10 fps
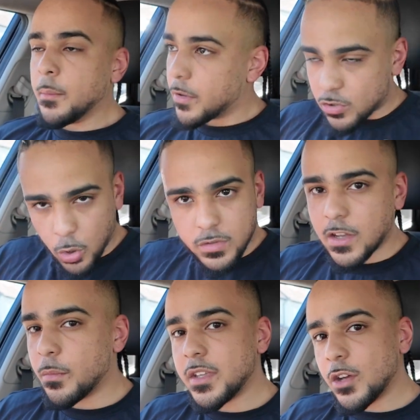but don't
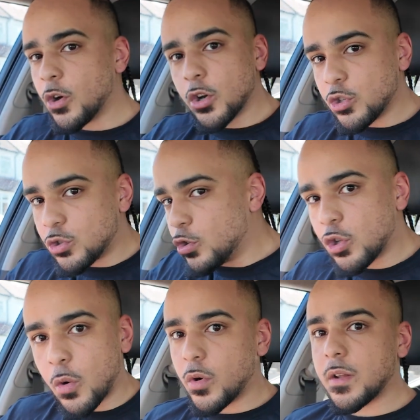tell me you
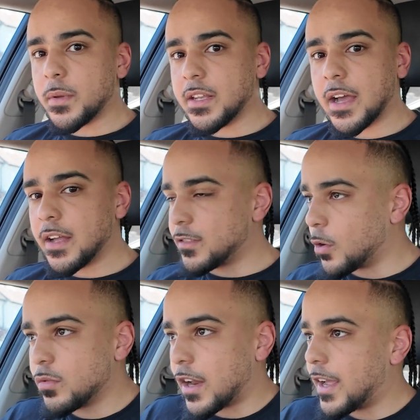don't want to be that.
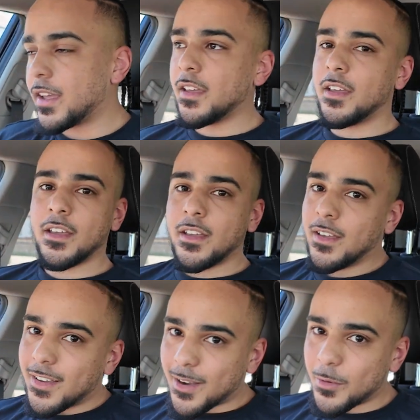Don't, like,
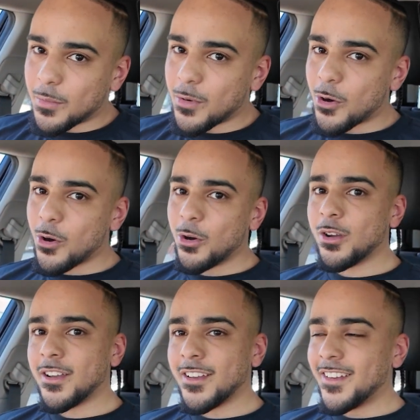come on, bro.
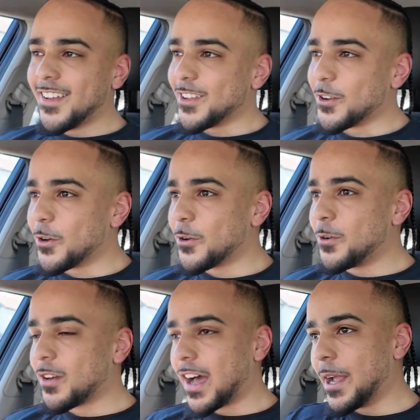You know,
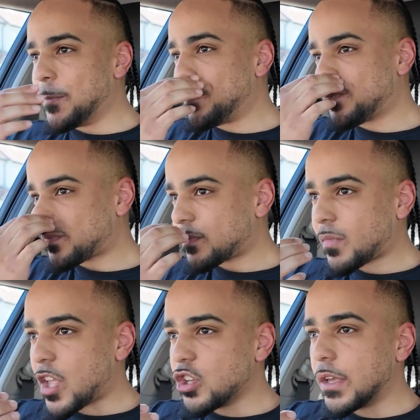like,
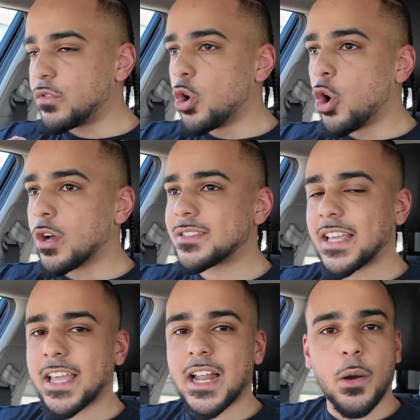if you're
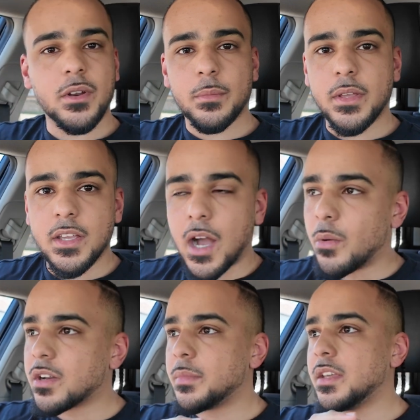saying I want to be
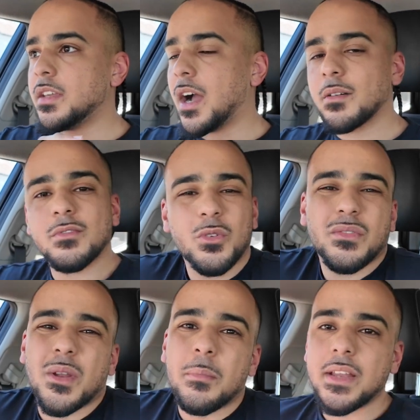not
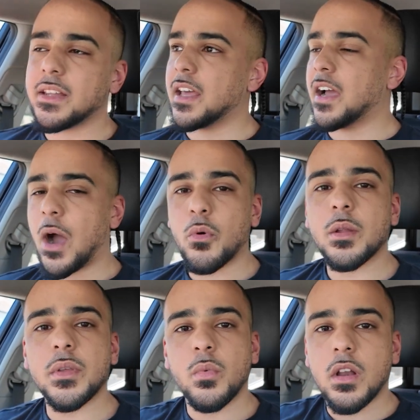even a millionaire, I want
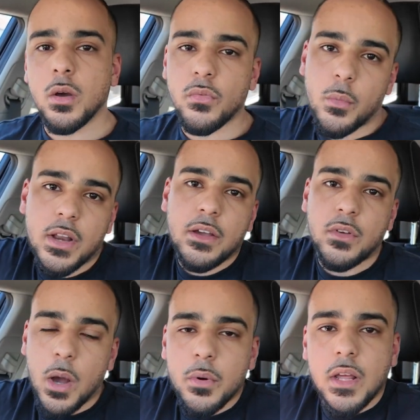to be well off, I want
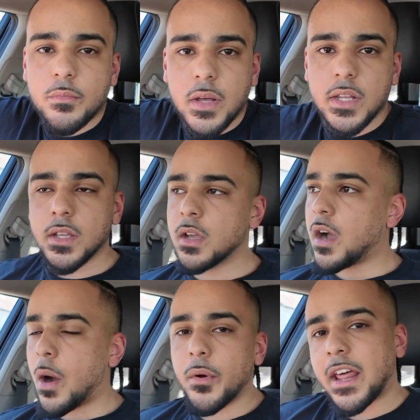to have money,
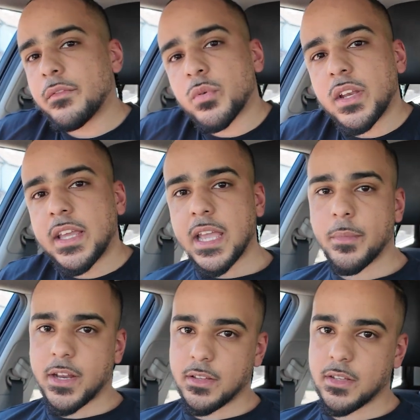I want to have 20k
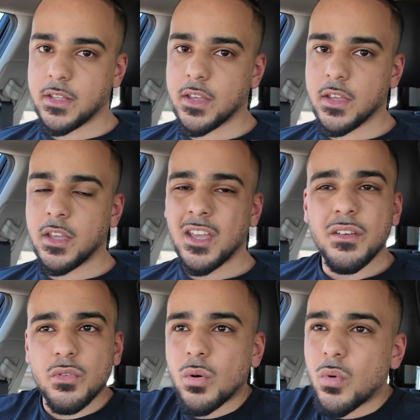by the end of the year.
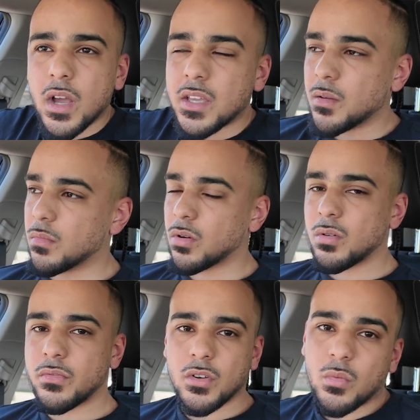If you're not working,
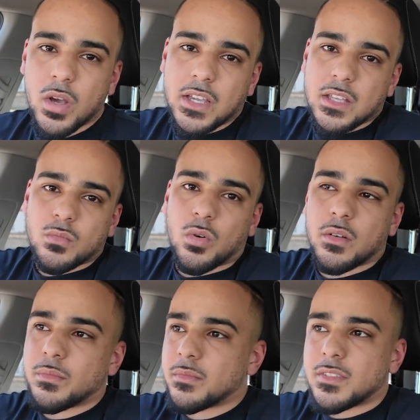bro, if you're not working,
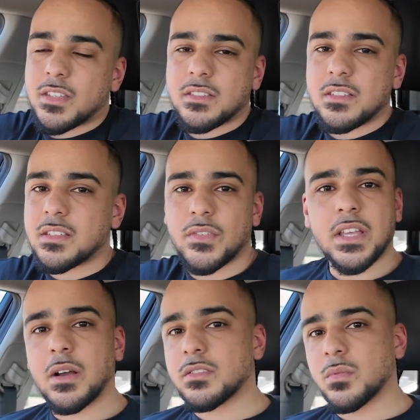what, 60,
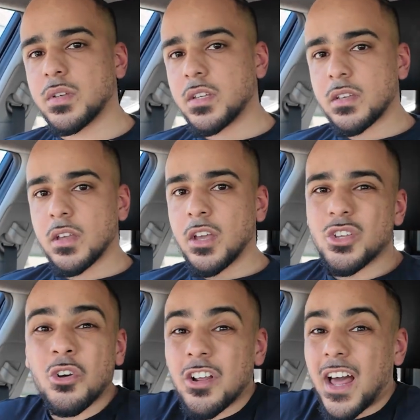70 hours a week,
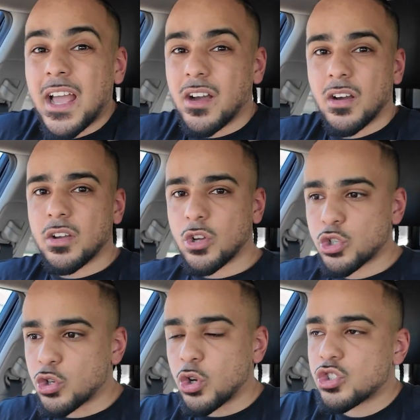you're a liar,
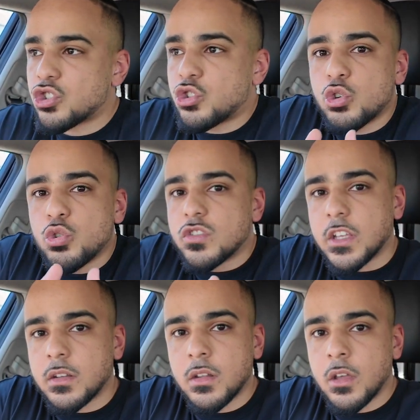because you're not
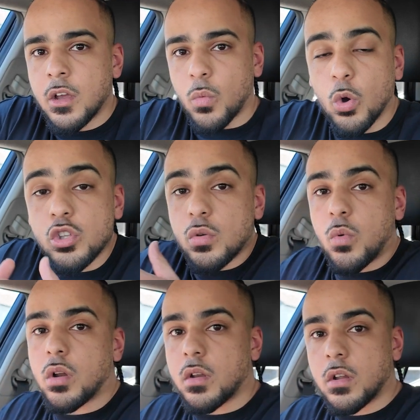choosing what you
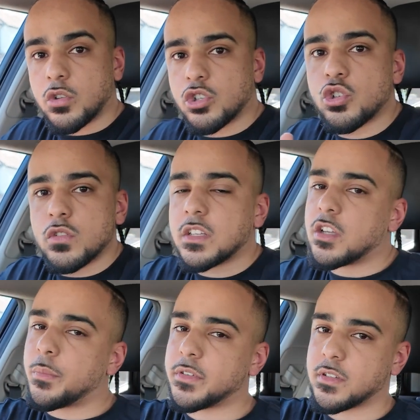want. You're choosing
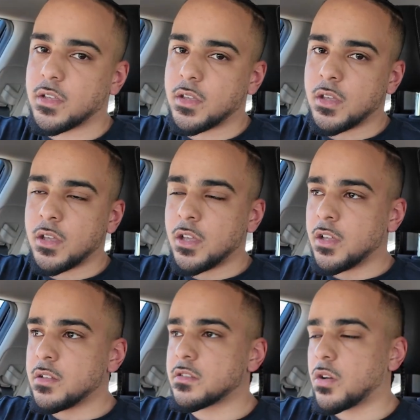the opposite.
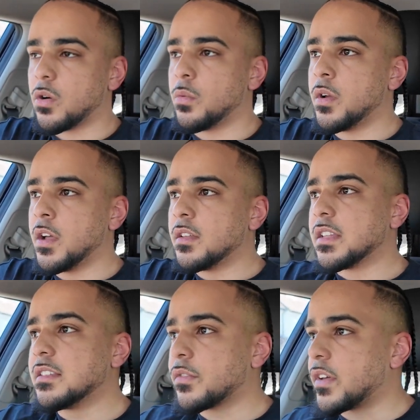So
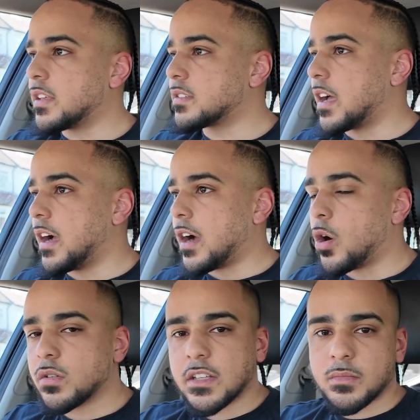these are things that I
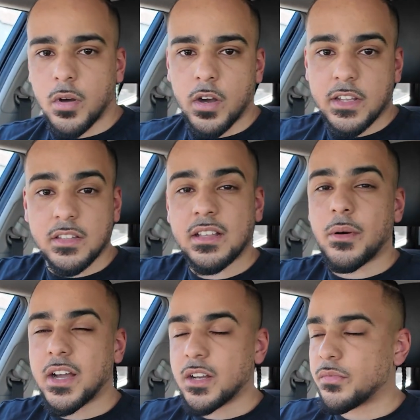hold dear to my heart, and this is how
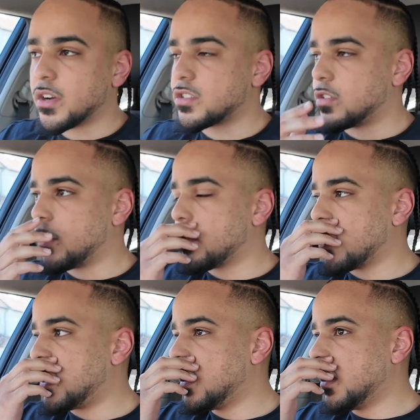I kind of function and
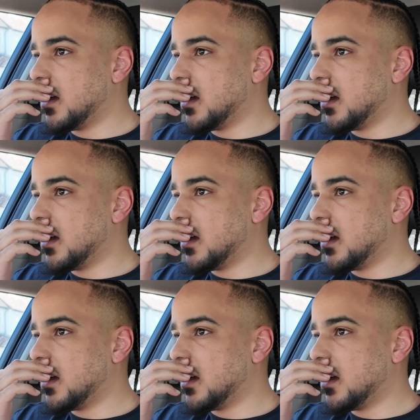operate.